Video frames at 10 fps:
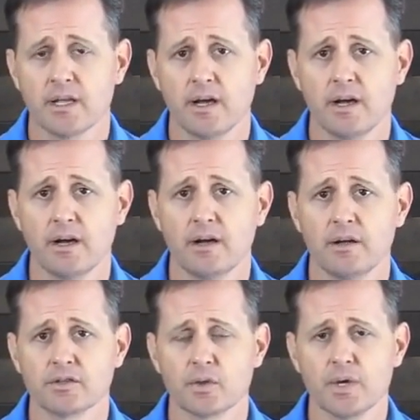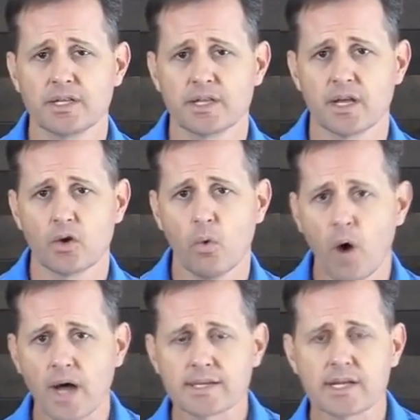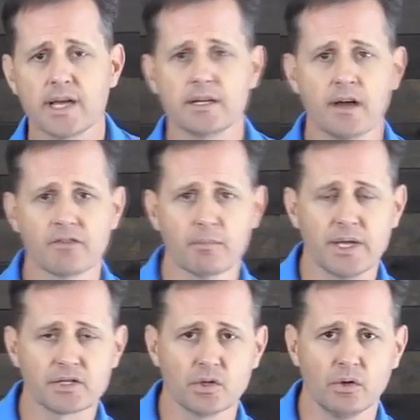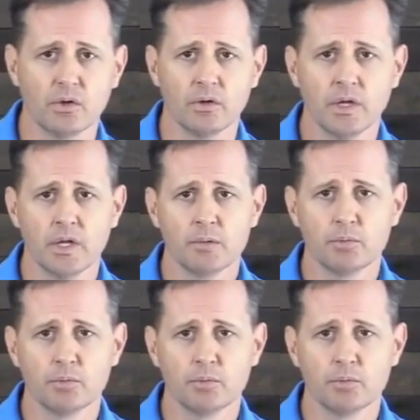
So it's a quasi-governmental,